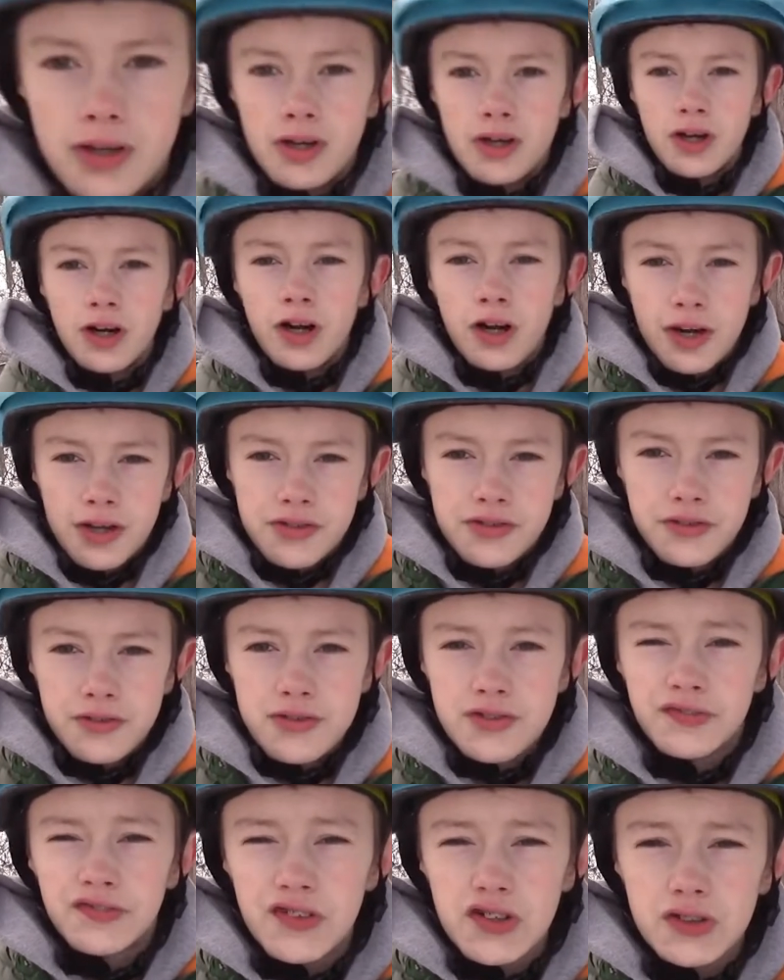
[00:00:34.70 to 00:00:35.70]
Alright, so
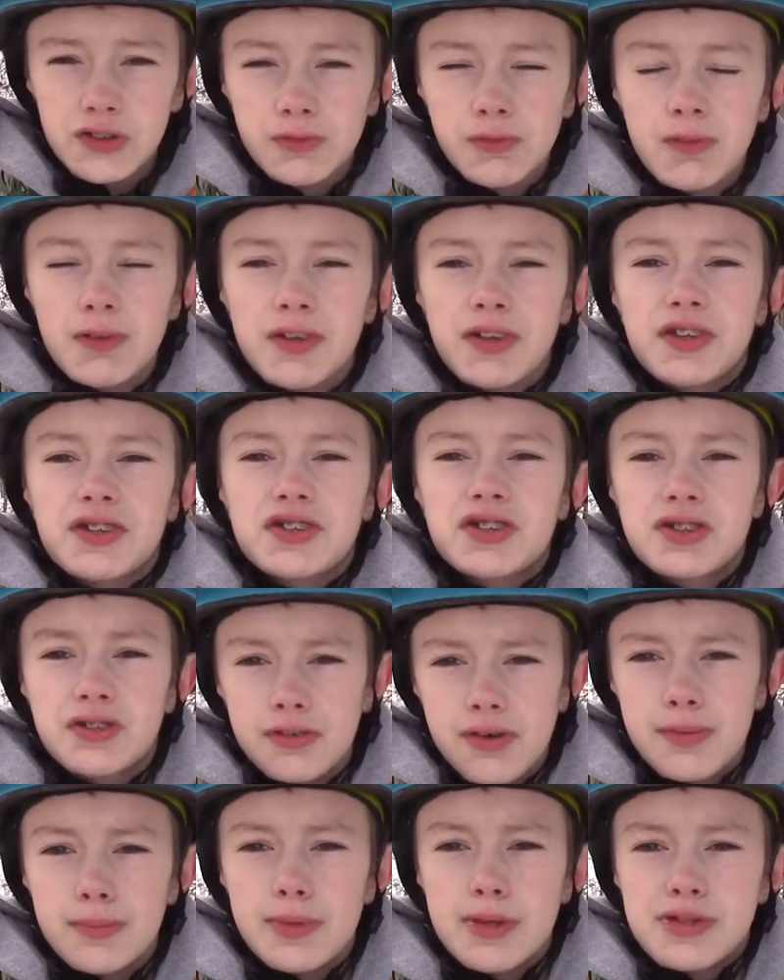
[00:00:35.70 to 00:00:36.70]
this first one is
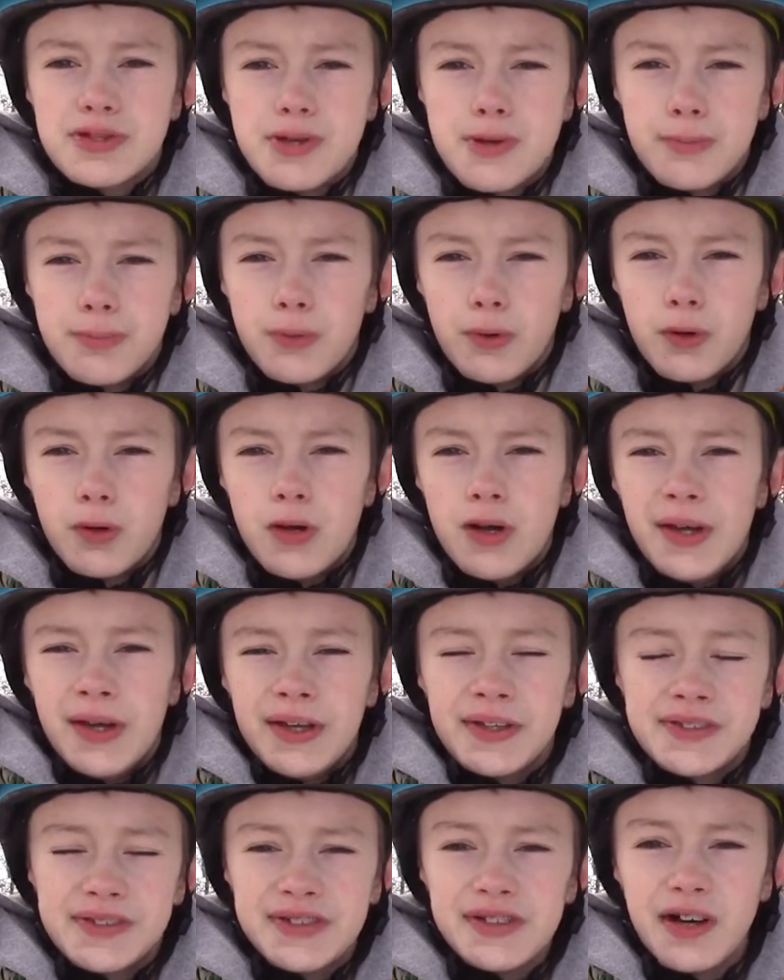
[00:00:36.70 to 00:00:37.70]
extremely simple.
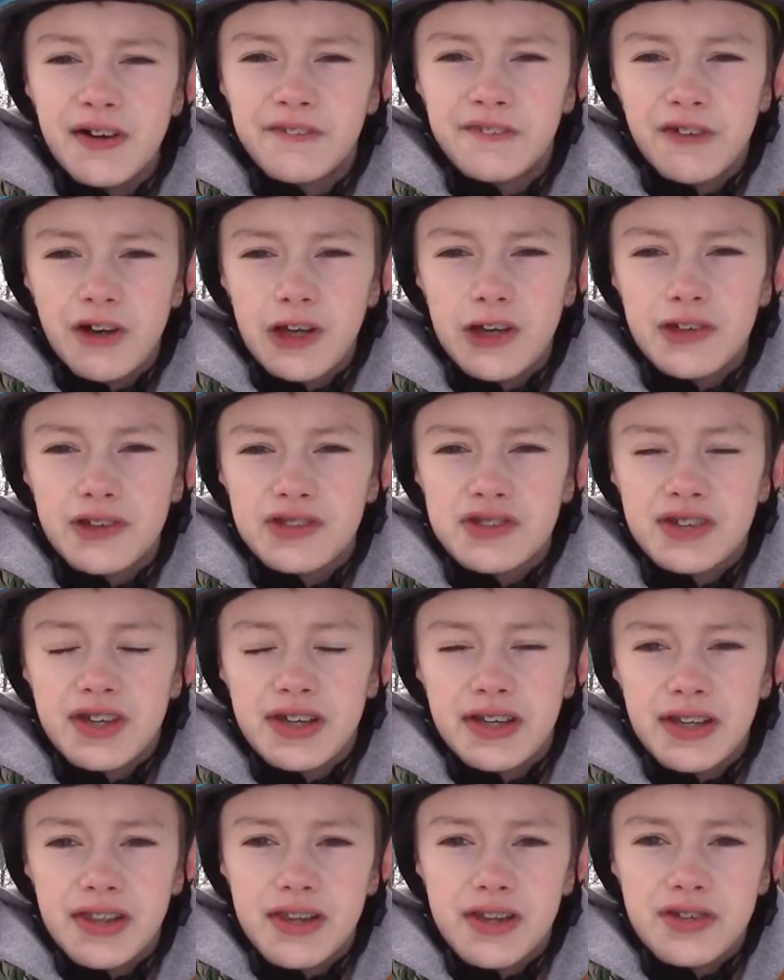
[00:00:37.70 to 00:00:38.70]
It's see how far you can
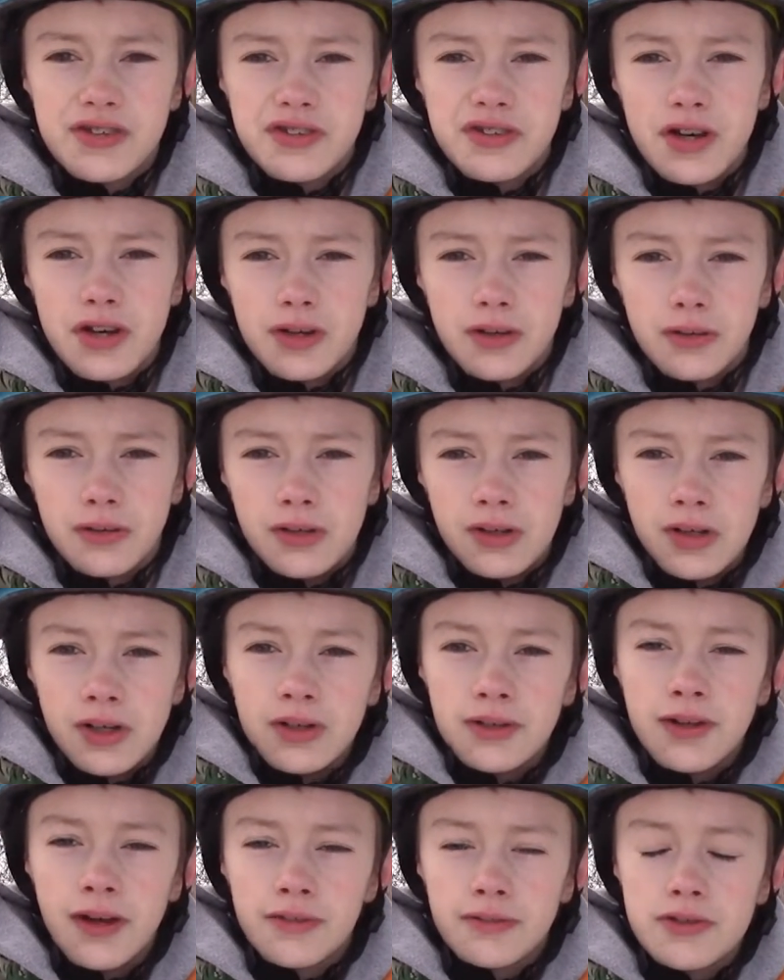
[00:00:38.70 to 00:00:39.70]
skid in the snow.
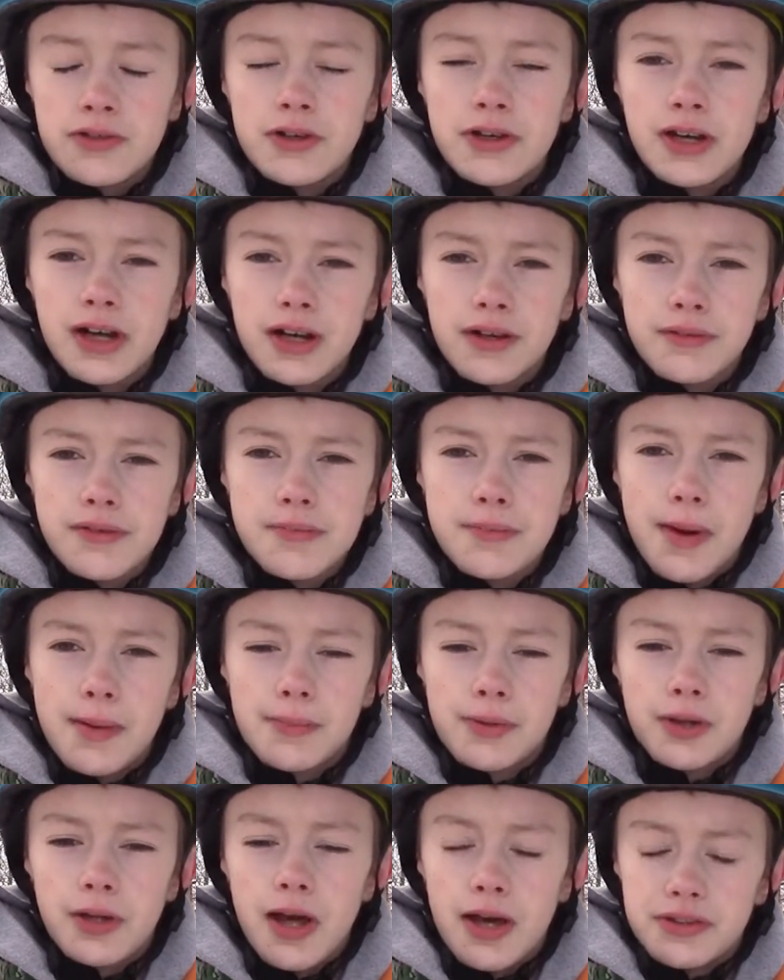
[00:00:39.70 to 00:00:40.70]
Now, you gotta
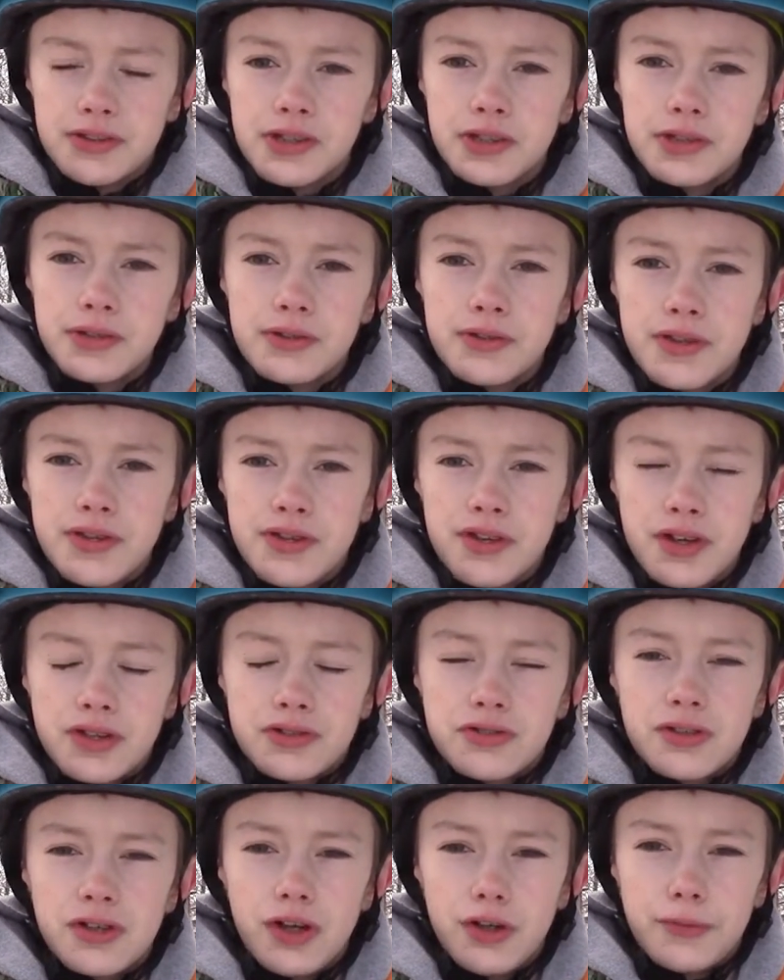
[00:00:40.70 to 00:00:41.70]
remember not to do this on
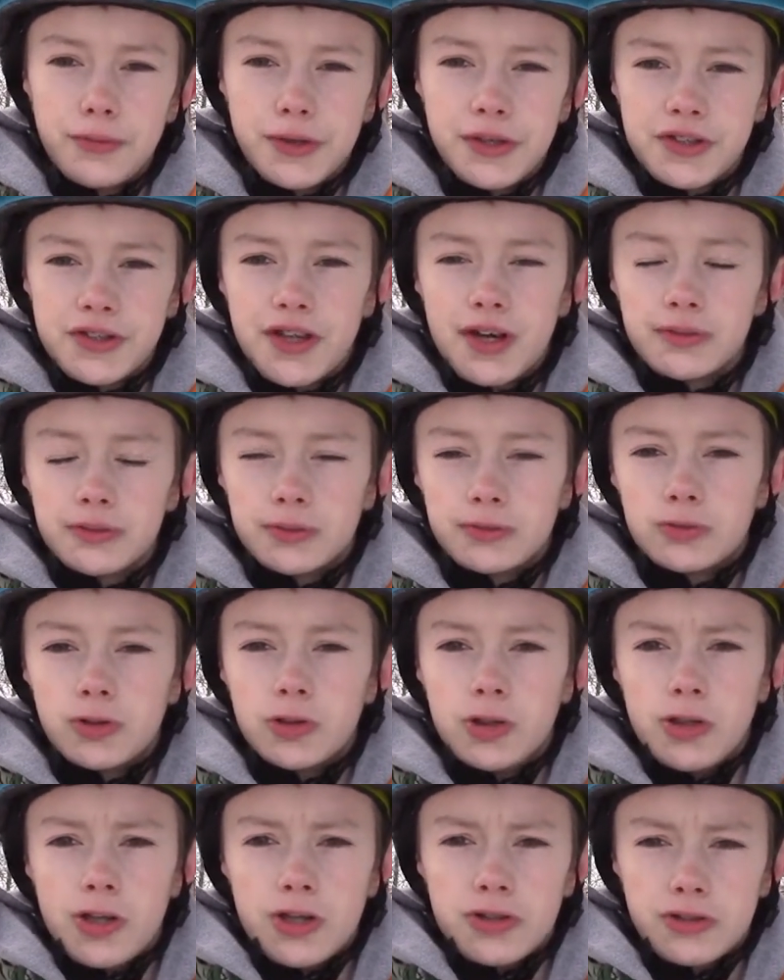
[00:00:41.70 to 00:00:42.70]
trails because that would
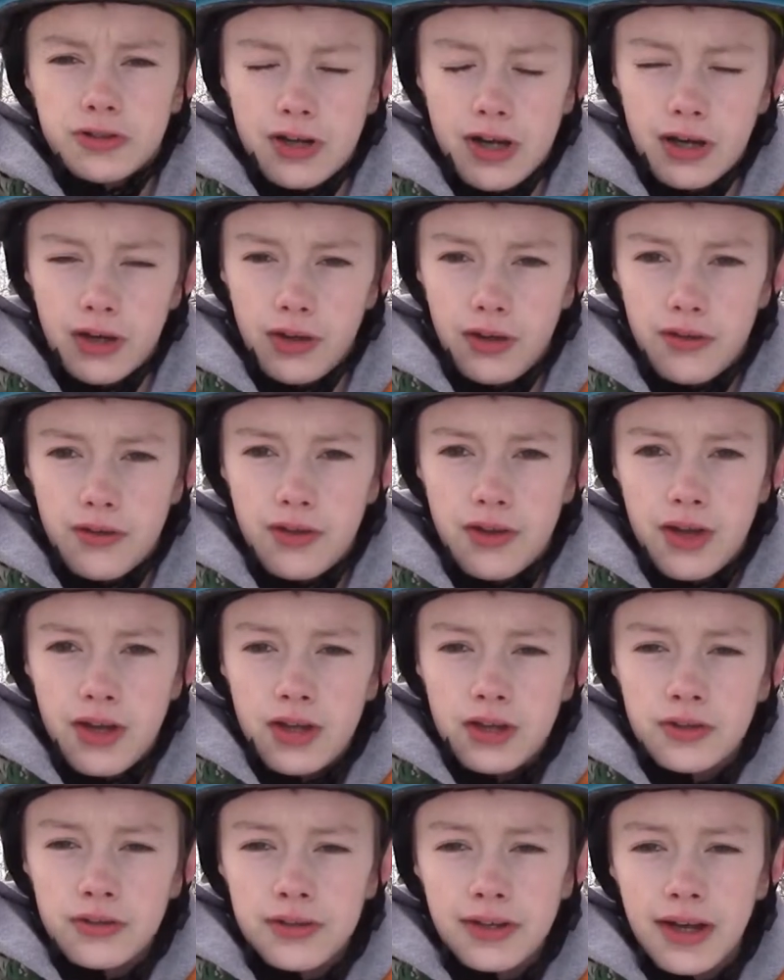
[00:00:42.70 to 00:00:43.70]
ruin the trails.
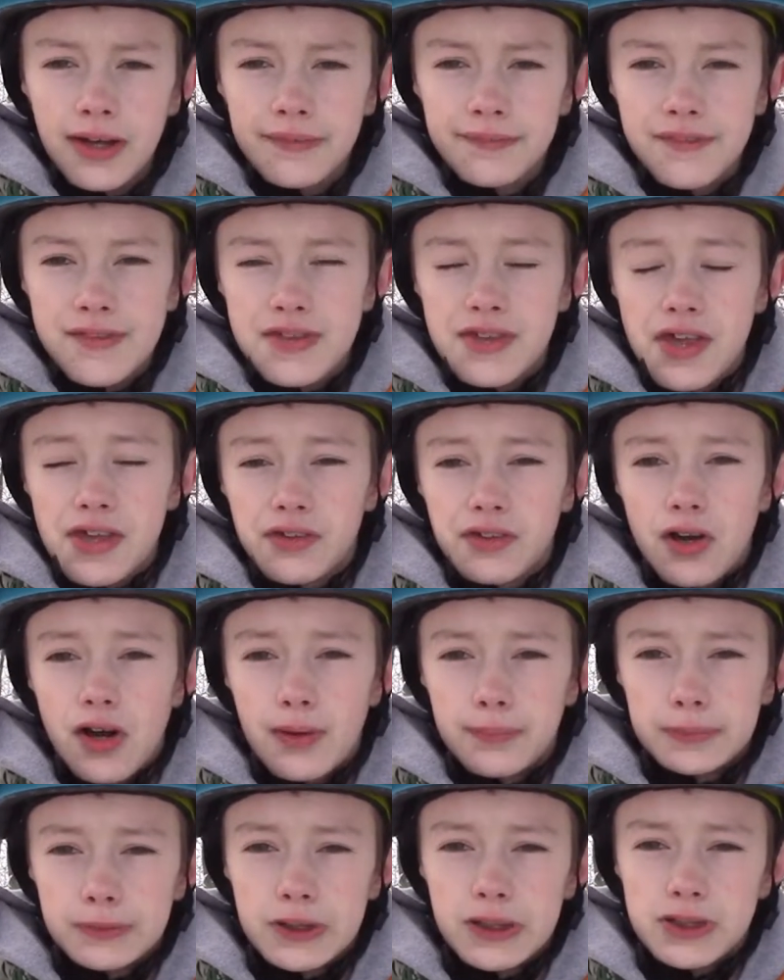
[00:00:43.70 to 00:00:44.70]
You can have this as a
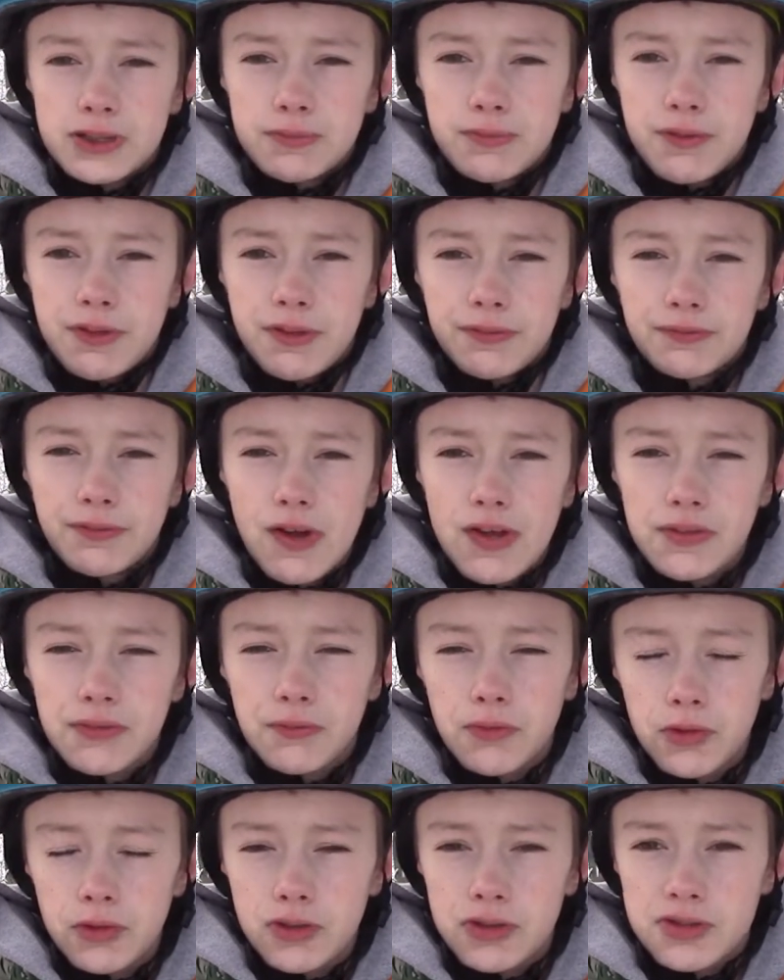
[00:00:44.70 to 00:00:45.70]
competition with your friends
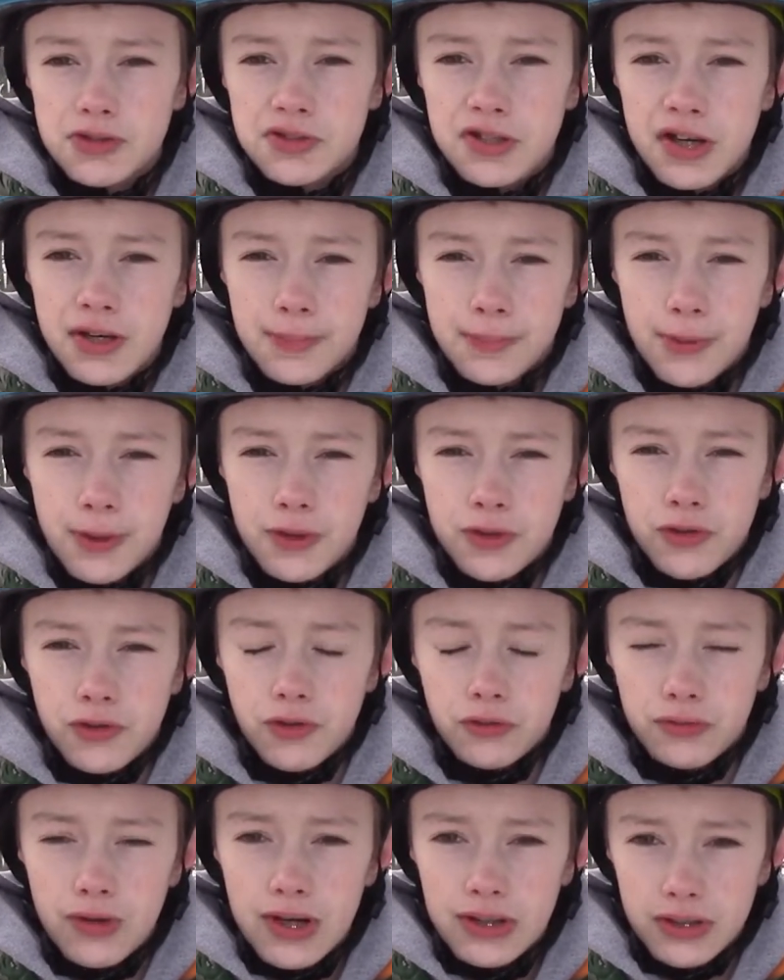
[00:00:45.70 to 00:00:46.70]
or just set a
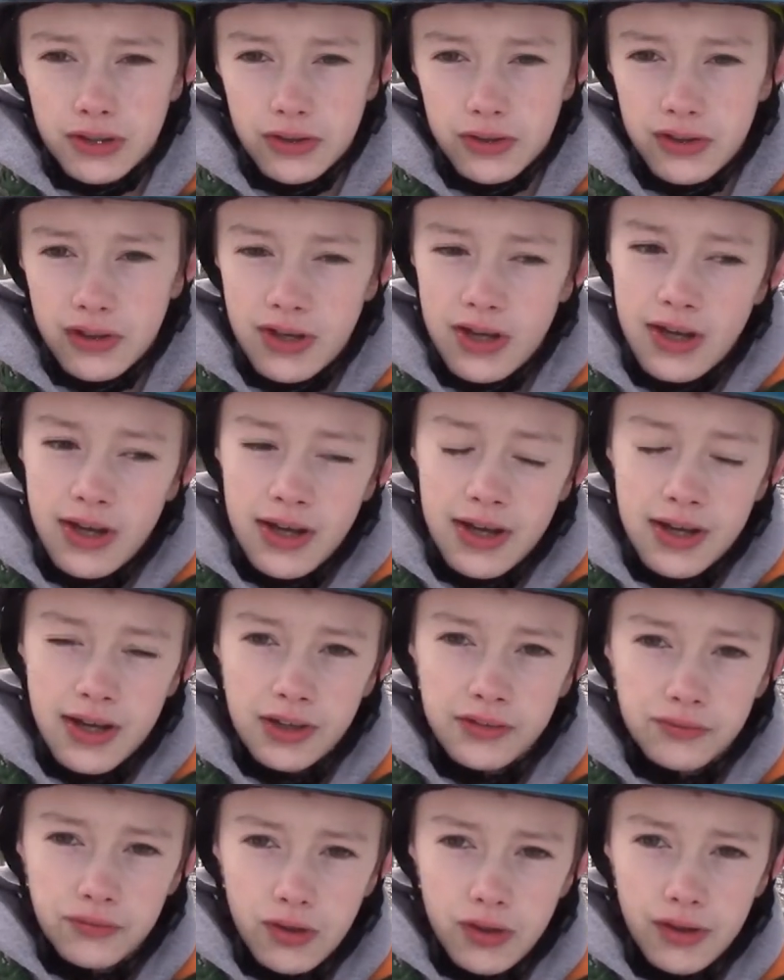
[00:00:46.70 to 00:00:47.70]
personal record, and
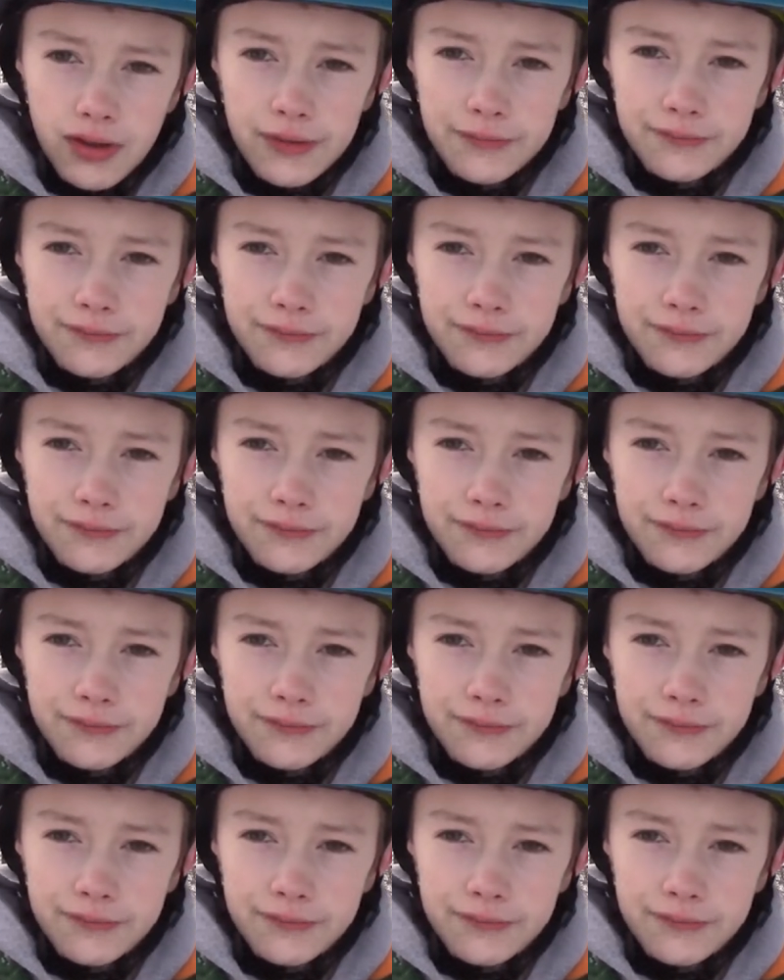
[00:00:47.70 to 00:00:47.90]
it's really